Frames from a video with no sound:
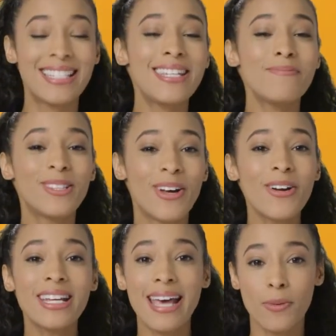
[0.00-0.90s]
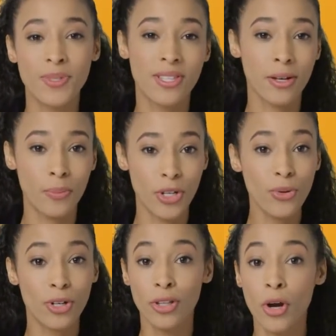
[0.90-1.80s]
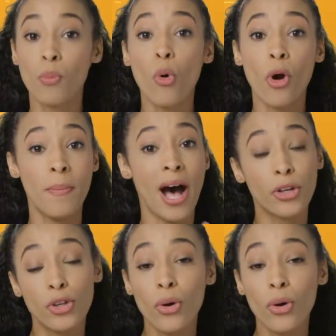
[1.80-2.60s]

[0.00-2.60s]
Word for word: Deep learning helps the computer learn more about